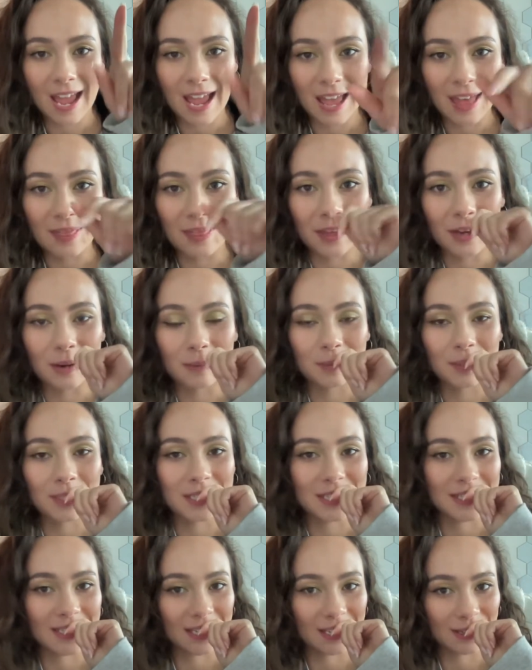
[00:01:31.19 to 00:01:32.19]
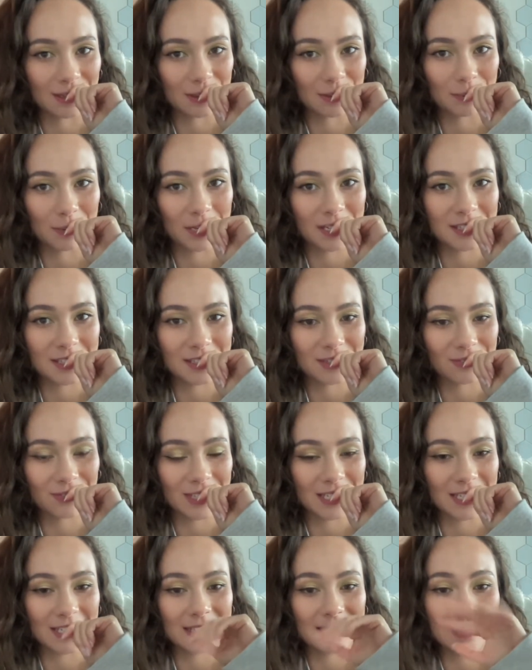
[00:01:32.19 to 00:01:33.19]
and then I'm going to tell you the price of
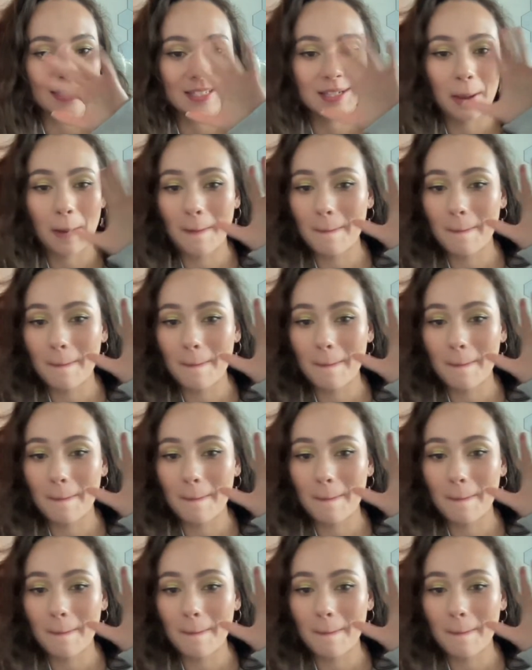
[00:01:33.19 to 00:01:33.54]
these.